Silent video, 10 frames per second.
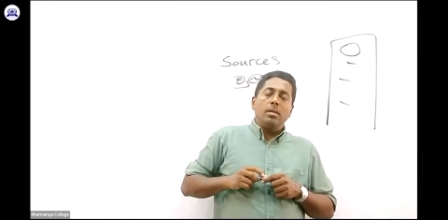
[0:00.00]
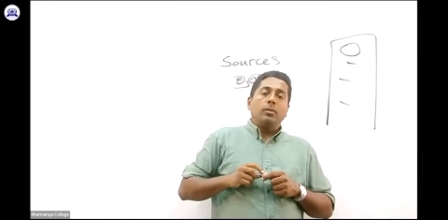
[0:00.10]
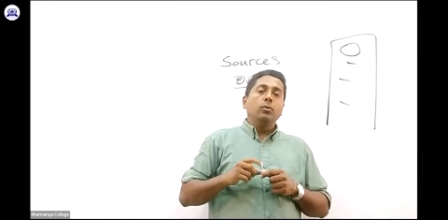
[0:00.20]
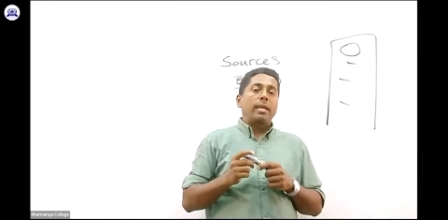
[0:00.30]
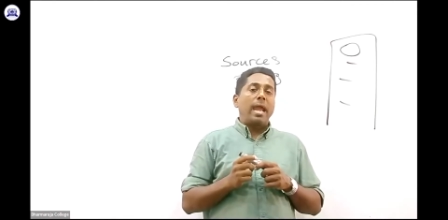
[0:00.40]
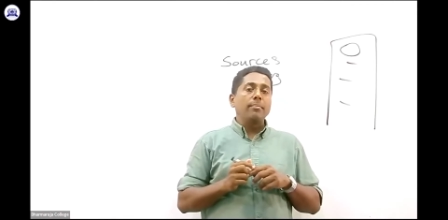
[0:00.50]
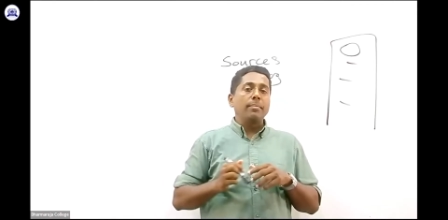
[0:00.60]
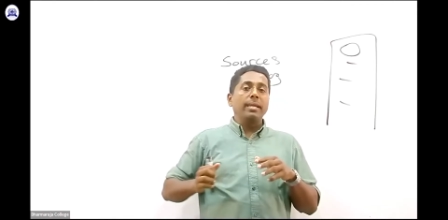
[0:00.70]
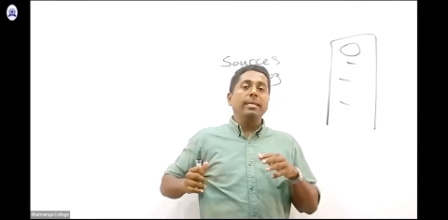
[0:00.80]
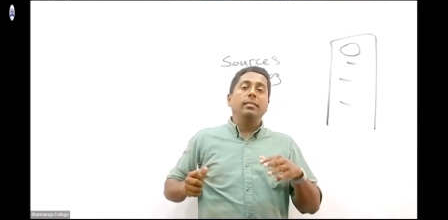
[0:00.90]
You can
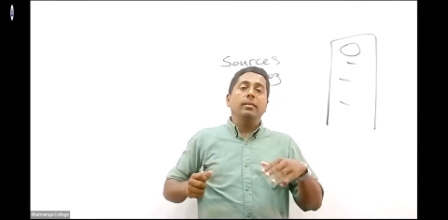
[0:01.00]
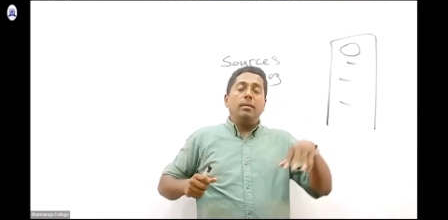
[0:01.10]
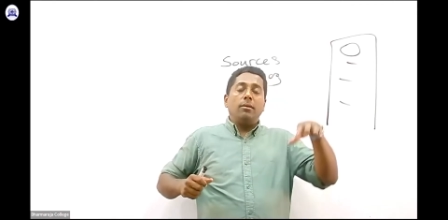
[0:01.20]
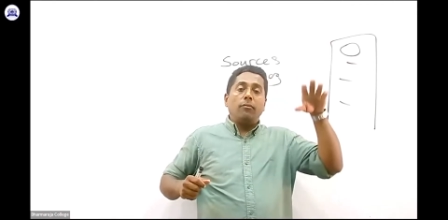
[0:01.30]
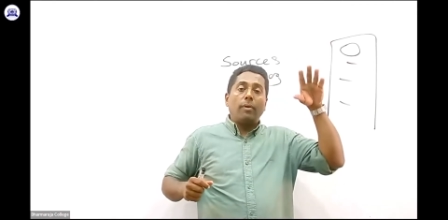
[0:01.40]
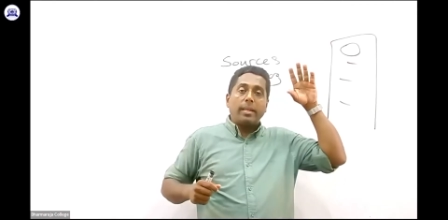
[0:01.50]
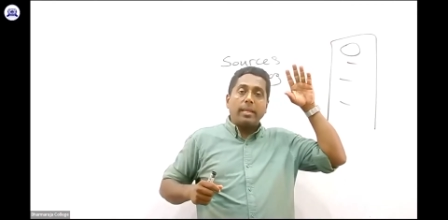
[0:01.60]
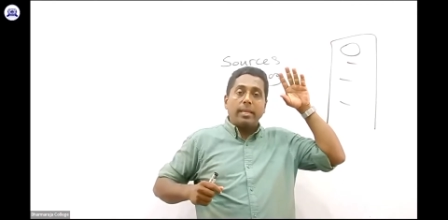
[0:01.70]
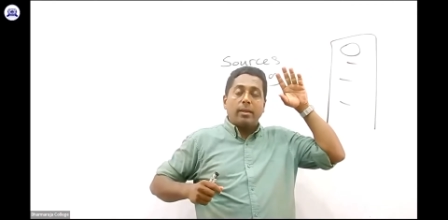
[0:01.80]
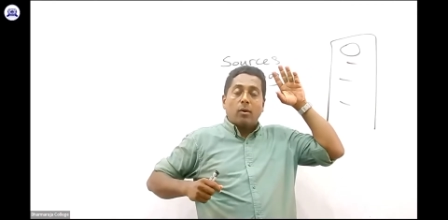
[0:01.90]
meet
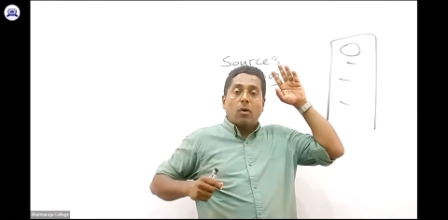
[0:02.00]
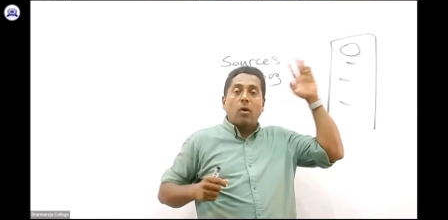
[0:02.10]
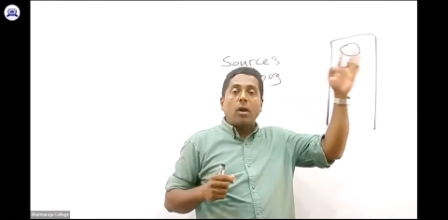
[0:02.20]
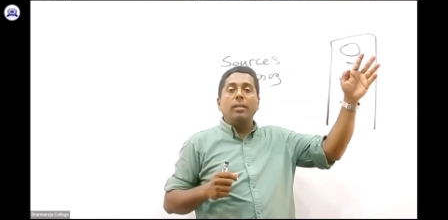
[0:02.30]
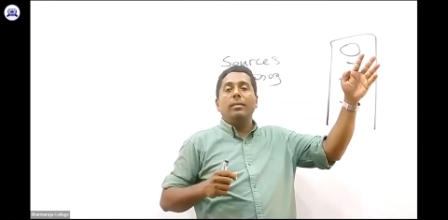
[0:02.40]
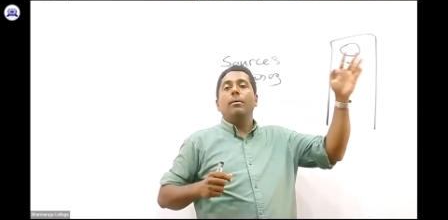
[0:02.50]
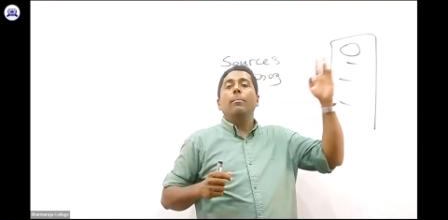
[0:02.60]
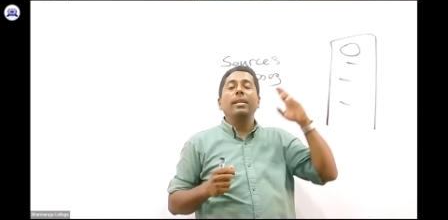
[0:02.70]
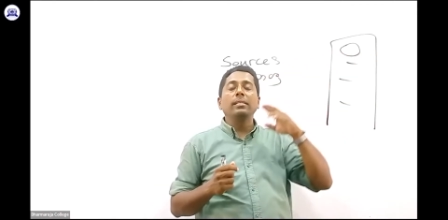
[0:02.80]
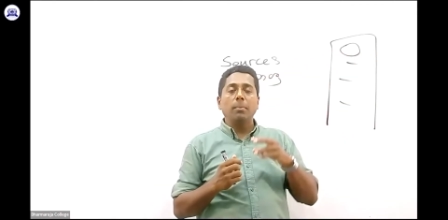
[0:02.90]
very old
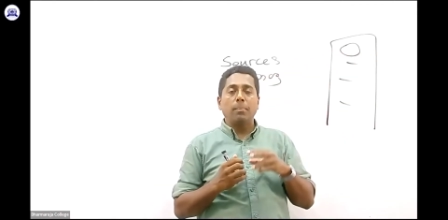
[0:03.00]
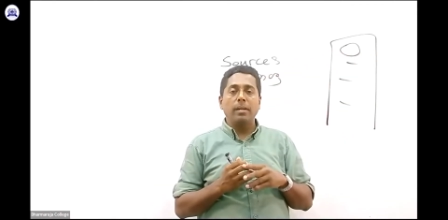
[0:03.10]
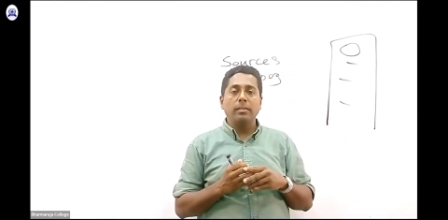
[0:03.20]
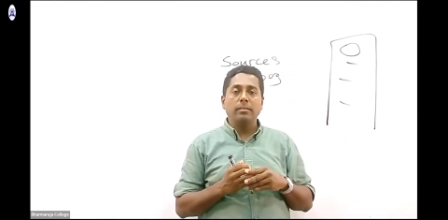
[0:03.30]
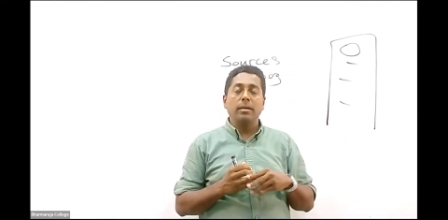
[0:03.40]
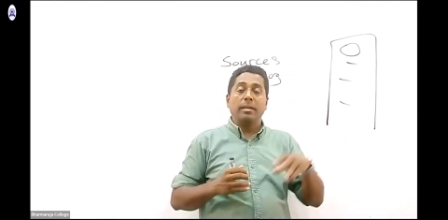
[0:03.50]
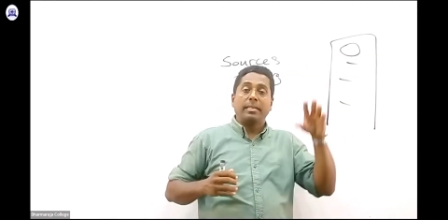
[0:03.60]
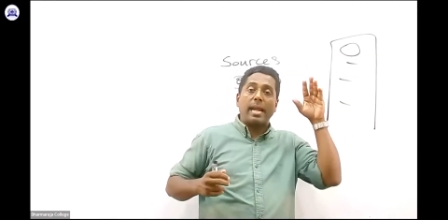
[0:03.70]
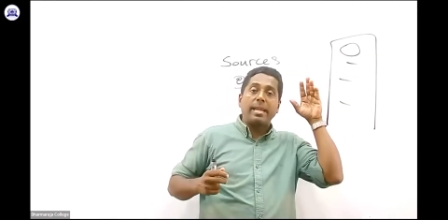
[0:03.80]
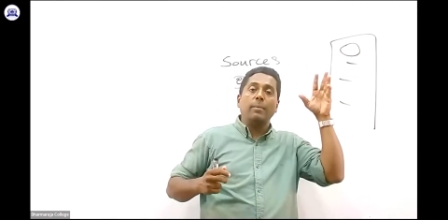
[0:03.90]
principals,
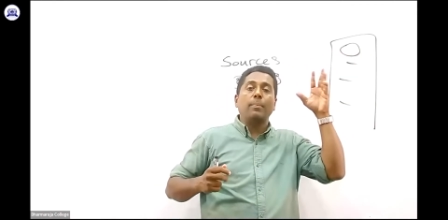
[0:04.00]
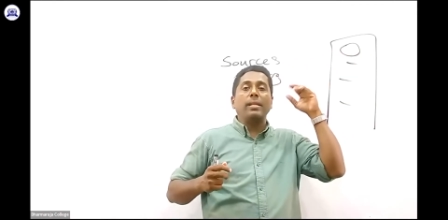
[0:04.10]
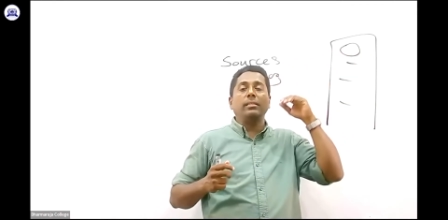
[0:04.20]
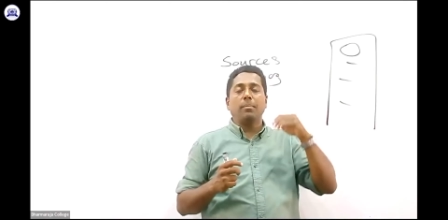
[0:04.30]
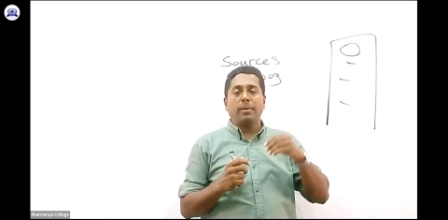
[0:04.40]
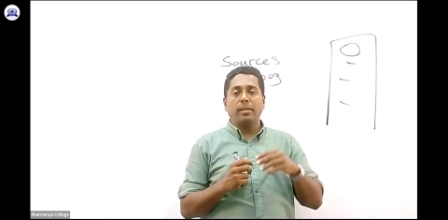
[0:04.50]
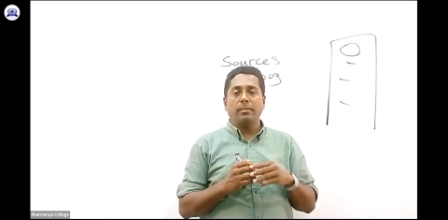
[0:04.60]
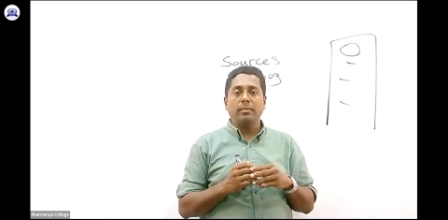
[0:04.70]
retired principals.